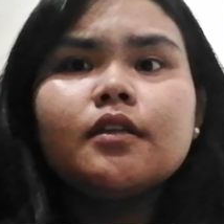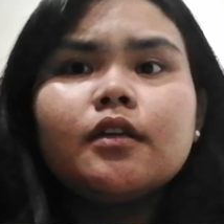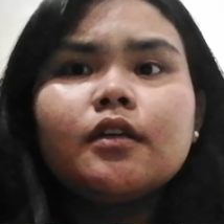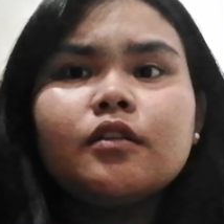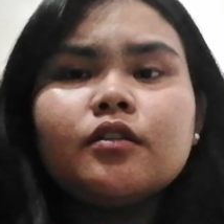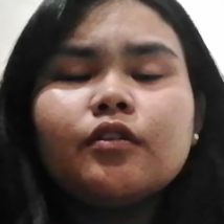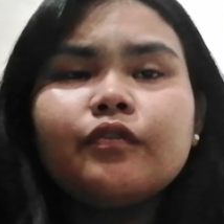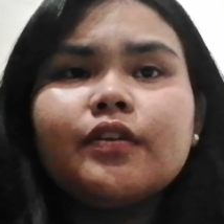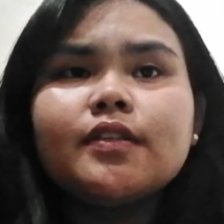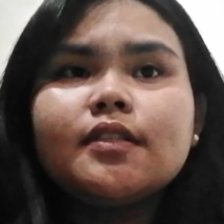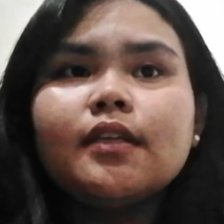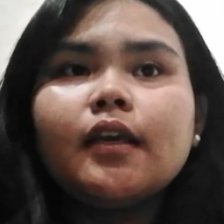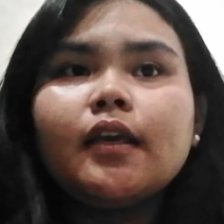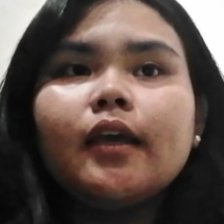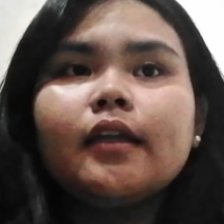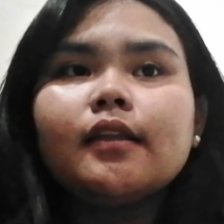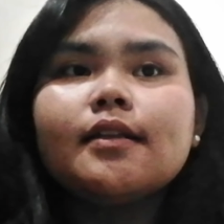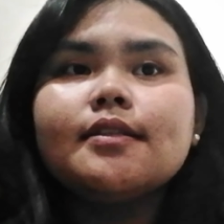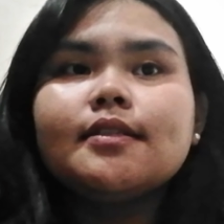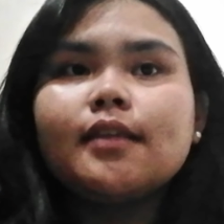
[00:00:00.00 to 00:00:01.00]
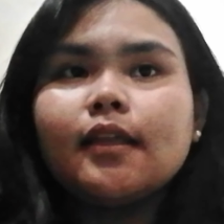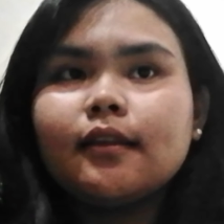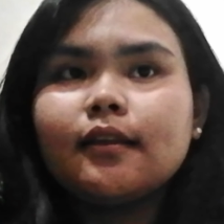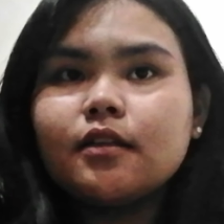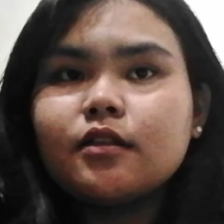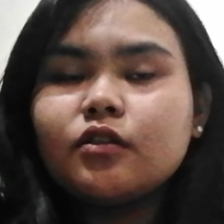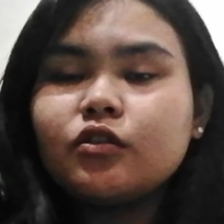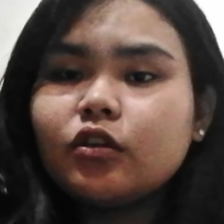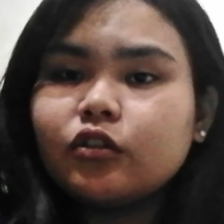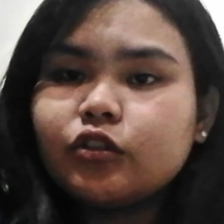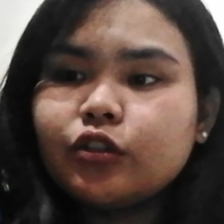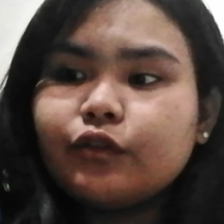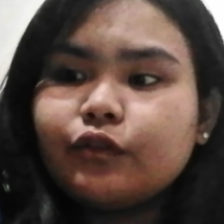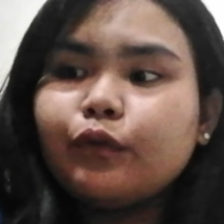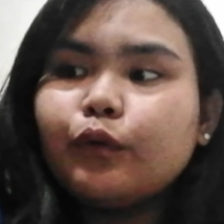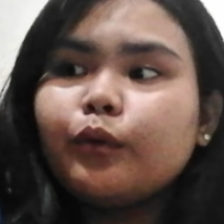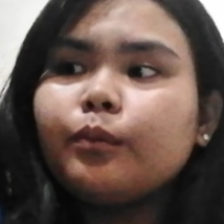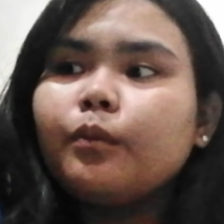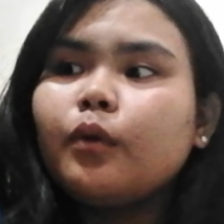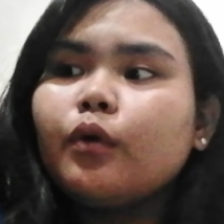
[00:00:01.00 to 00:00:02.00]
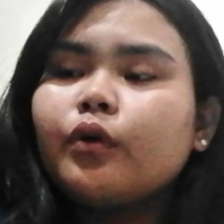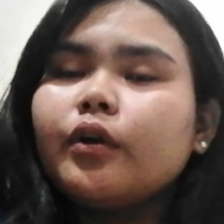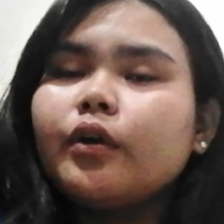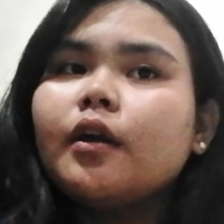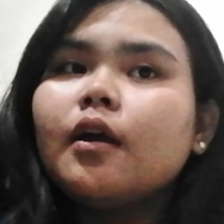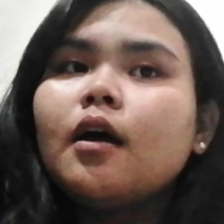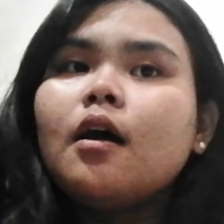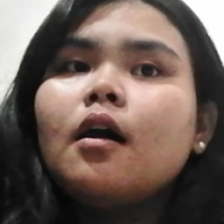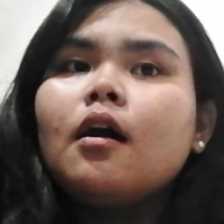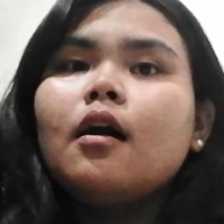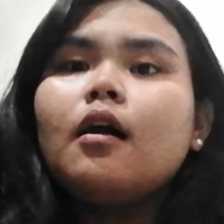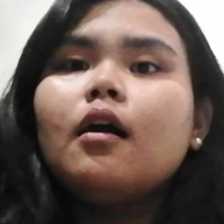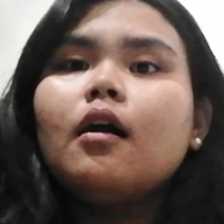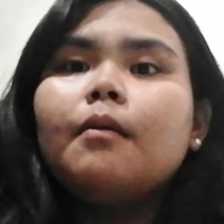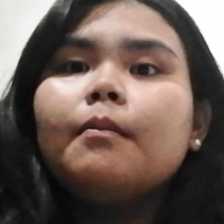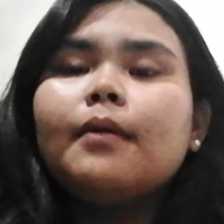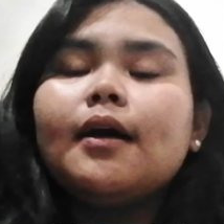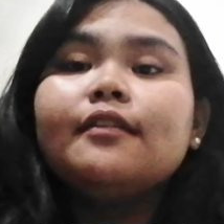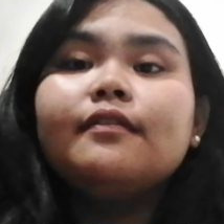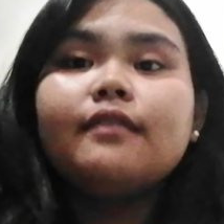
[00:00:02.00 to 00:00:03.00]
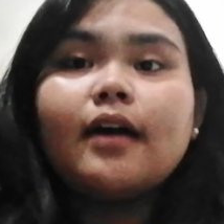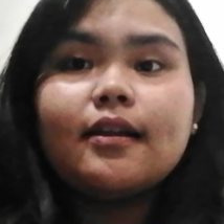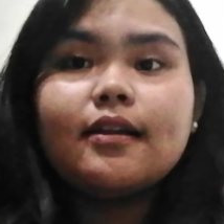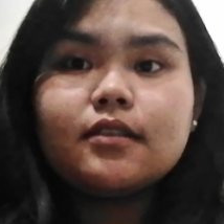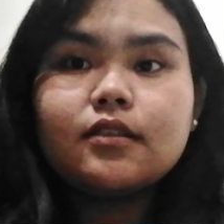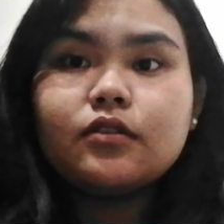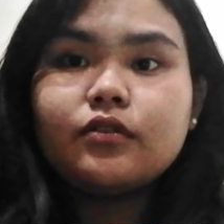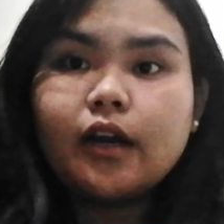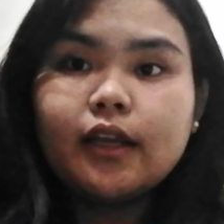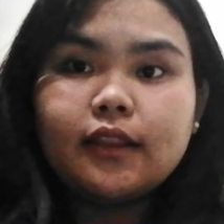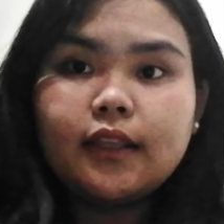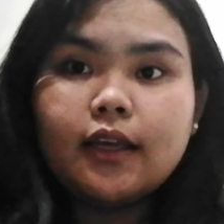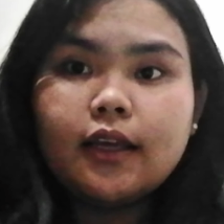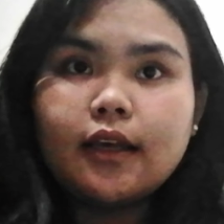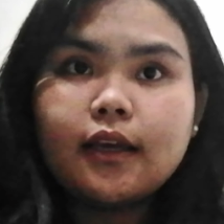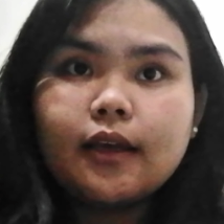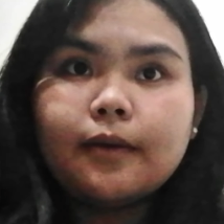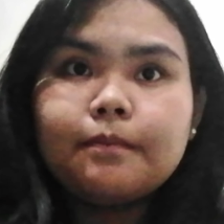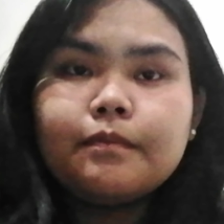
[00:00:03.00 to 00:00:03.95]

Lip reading: sophisticated sentence structure for more advanced writing.